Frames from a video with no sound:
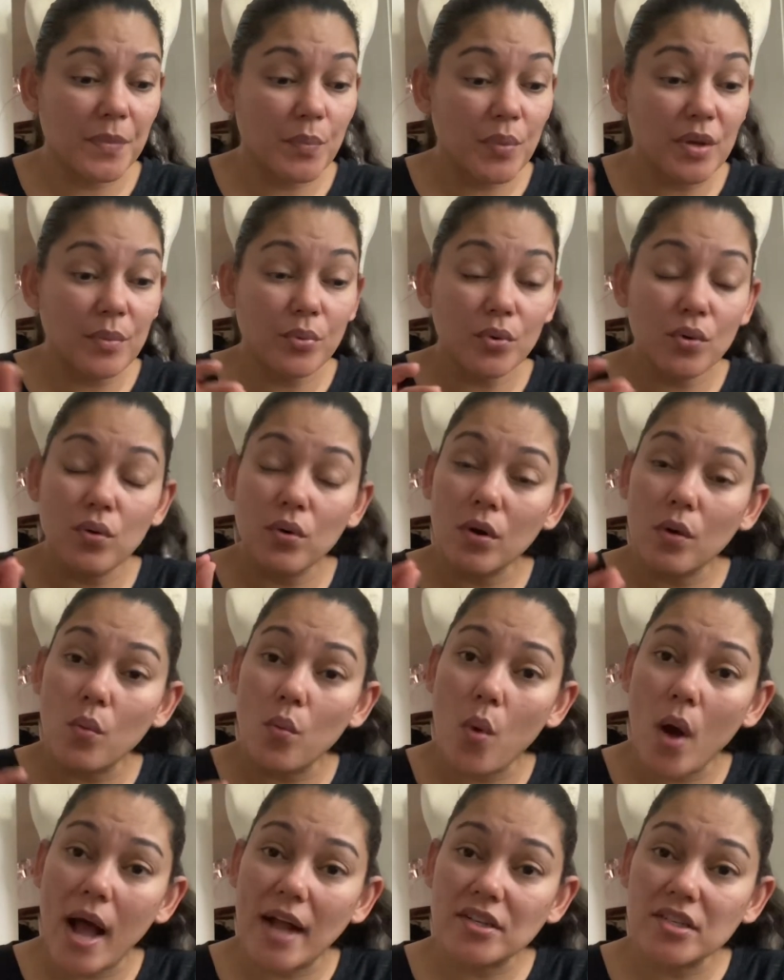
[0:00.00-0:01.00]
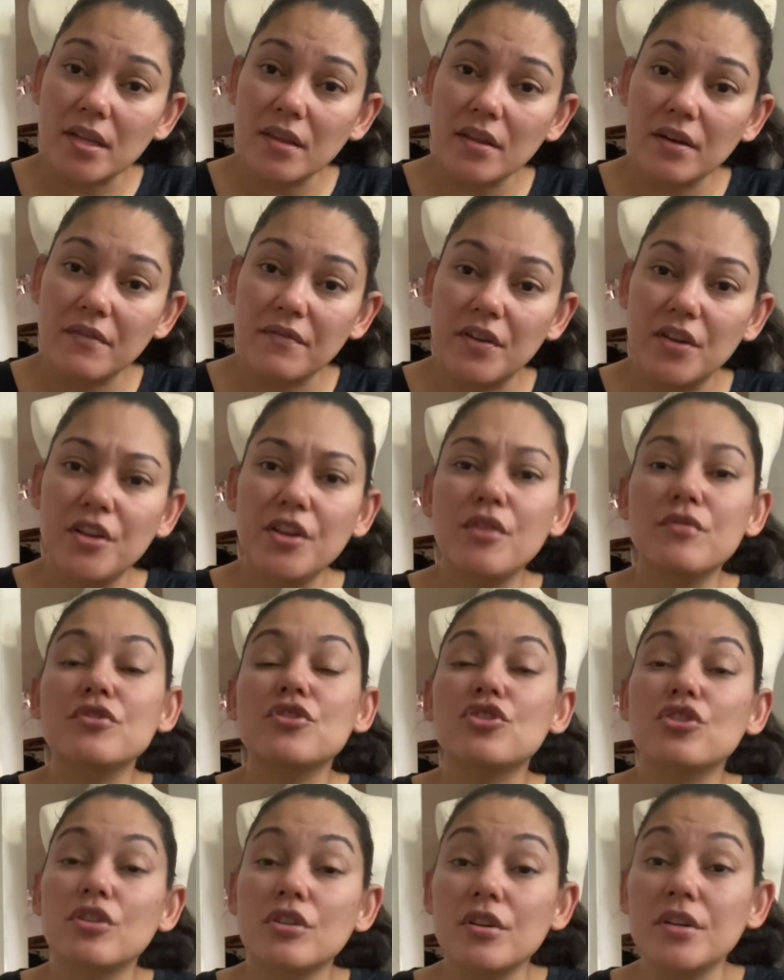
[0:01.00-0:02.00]
people who are watching their
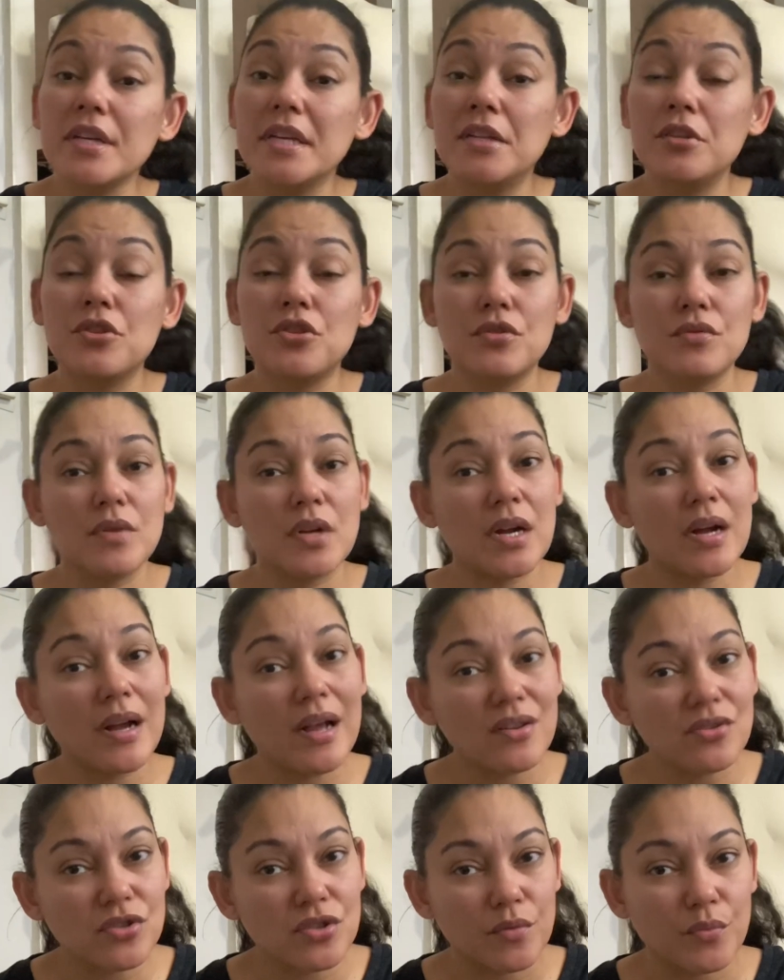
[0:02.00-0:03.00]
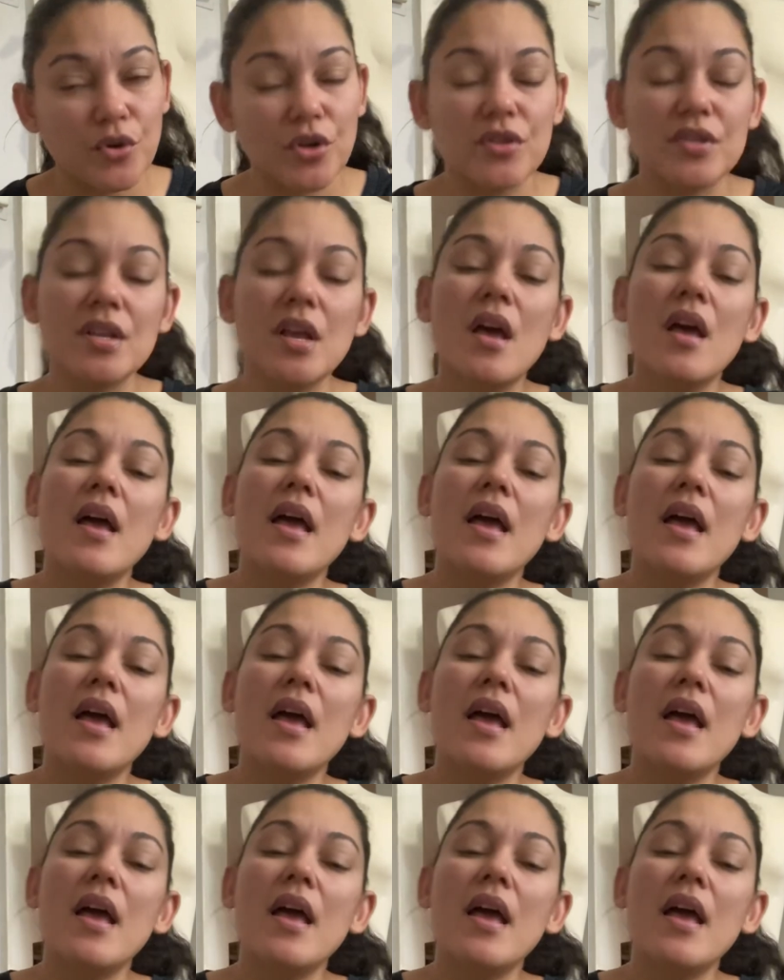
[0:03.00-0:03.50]
videos turn into customers.